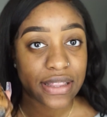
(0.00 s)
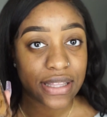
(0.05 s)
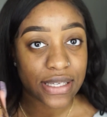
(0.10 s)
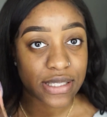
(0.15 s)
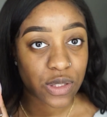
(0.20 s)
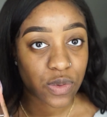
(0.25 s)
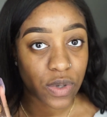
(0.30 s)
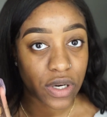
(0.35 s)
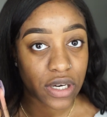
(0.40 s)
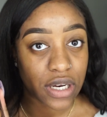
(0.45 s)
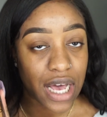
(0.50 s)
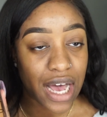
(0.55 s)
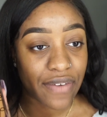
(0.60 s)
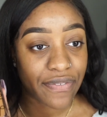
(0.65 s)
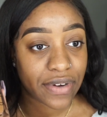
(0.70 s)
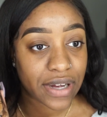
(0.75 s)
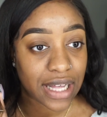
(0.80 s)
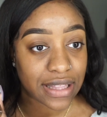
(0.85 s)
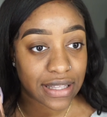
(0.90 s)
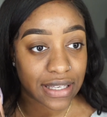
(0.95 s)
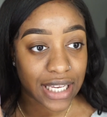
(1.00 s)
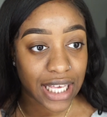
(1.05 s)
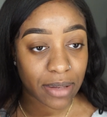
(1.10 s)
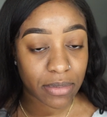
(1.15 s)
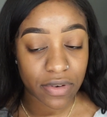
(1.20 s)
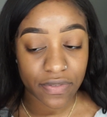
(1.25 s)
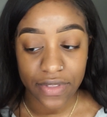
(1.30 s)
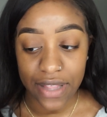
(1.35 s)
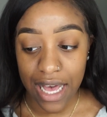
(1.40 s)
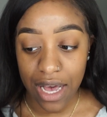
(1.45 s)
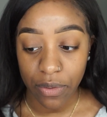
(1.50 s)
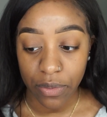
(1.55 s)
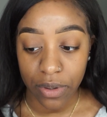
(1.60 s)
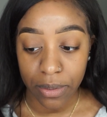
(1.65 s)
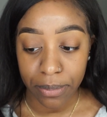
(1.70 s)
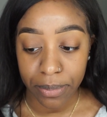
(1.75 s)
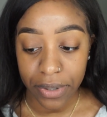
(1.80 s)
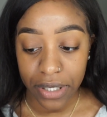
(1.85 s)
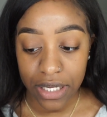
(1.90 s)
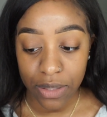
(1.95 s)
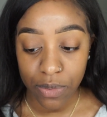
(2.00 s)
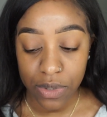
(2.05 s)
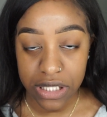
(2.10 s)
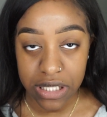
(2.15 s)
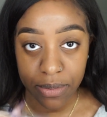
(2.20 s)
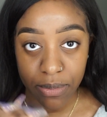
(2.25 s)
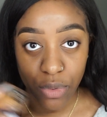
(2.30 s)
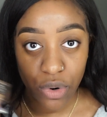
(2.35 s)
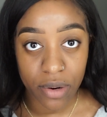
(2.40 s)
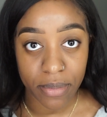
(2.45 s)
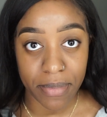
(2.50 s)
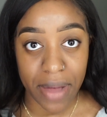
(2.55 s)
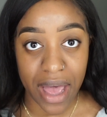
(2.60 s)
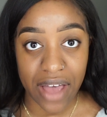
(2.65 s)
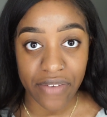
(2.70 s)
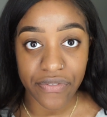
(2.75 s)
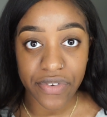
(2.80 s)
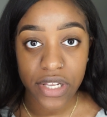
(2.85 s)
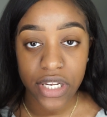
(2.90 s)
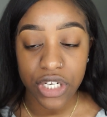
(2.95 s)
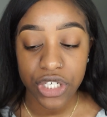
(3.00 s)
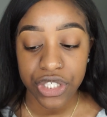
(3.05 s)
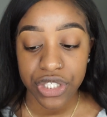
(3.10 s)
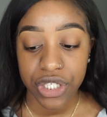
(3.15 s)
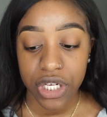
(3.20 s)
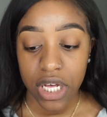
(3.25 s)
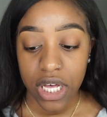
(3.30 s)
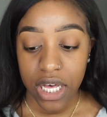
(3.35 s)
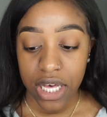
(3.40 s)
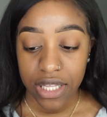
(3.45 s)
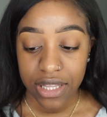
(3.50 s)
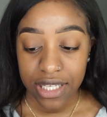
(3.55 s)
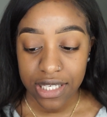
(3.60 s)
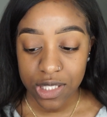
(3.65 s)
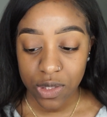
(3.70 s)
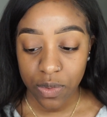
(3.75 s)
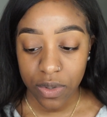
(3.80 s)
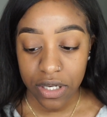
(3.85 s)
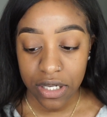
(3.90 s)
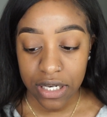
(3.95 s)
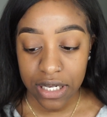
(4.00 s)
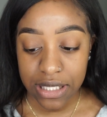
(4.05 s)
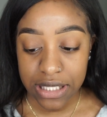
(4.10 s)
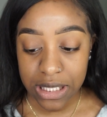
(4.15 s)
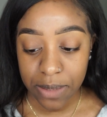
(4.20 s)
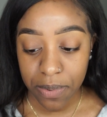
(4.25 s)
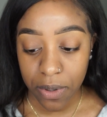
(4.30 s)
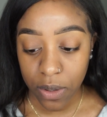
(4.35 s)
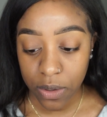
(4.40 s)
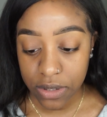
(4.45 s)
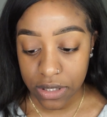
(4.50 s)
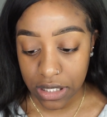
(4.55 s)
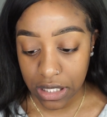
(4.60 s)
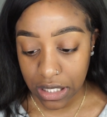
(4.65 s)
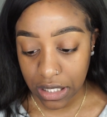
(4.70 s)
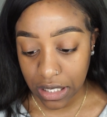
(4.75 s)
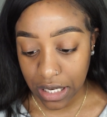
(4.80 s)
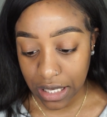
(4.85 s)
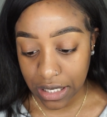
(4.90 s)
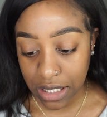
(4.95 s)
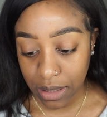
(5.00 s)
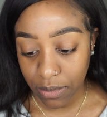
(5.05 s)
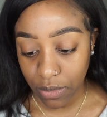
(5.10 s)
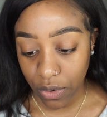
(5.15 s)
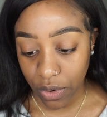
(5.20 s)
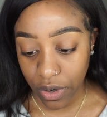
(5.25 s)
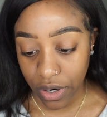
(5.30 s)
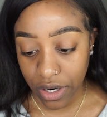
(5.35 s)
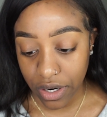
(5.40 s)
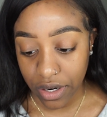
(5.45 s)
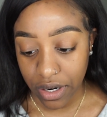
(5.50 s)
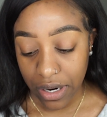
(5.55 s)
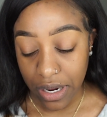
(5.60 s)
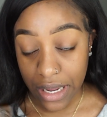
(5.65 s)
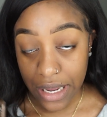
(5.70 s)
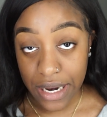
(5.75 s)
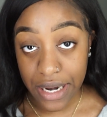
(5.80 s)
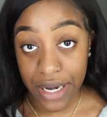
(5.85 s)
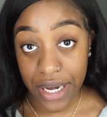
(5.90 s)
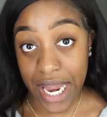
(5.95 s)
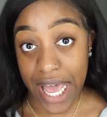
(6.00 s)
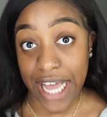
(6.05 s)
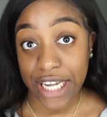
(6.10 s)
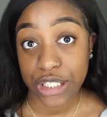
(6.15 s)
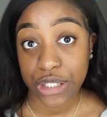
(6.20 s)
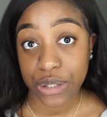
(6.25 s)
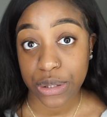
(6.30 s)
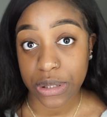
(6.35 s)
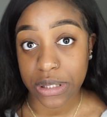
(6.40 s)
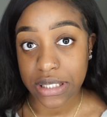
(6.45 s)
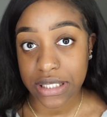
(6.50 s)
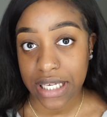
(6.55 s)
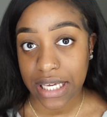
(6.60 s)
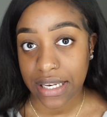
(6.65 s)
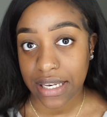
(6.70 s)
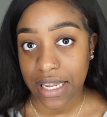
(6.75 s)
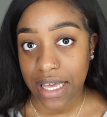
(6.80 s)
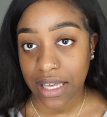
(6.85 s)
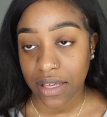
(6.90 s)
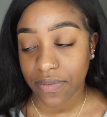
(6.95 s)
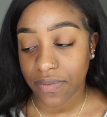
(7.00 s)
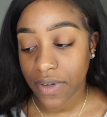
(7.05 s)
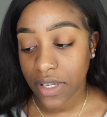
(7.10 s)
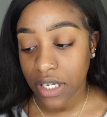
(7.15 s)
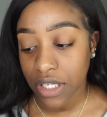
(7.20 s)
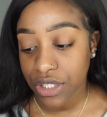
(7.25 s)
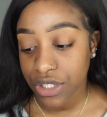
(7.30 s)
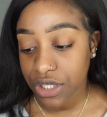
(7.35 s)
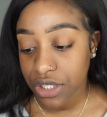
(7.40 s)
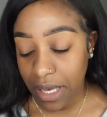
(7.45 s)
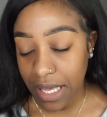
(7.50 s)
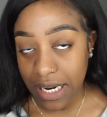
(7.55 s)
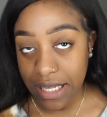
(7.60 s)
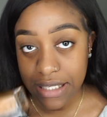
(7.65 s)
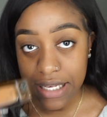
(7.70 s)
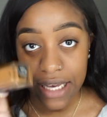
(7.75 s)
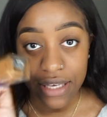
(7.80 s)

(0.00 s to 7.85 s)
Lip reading: this one. I forgot the name of that one, but it was a more matte finish. This one is supposedly like a more natural skin-like finish, and I